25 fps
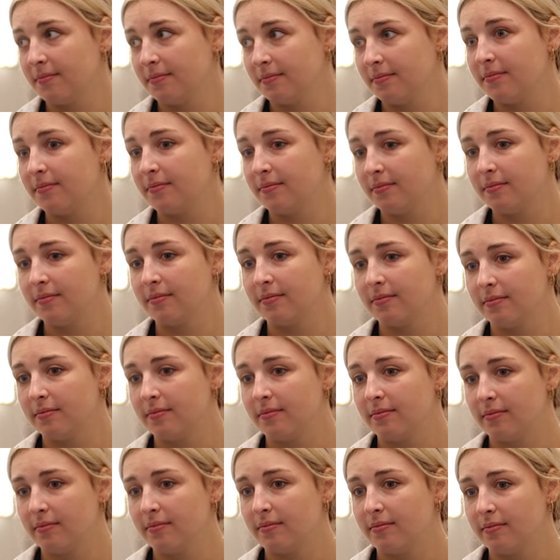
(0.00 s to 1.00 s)

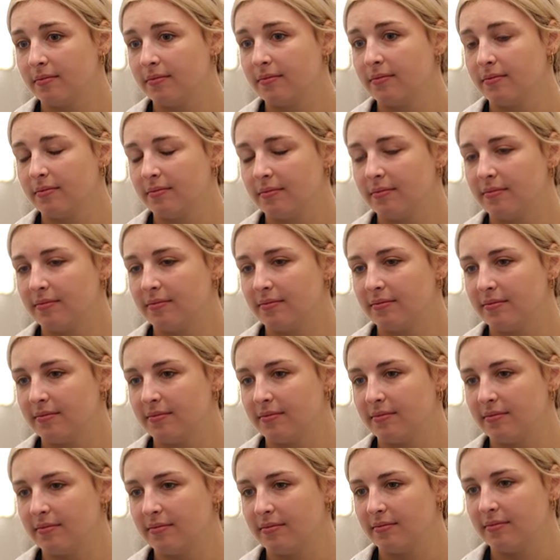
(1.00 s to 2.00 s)

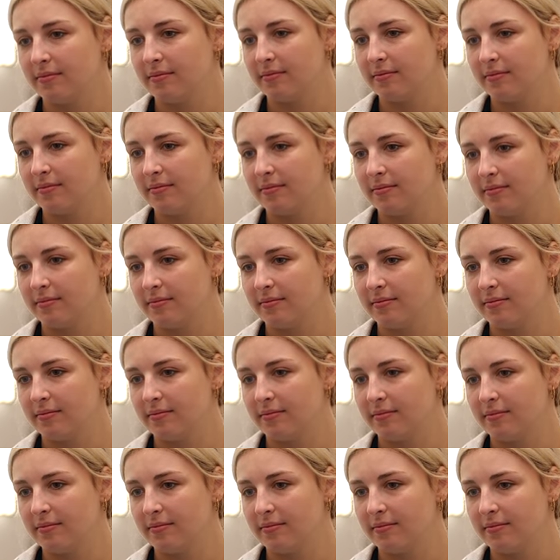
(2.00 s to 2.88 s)
This person isn't speaking.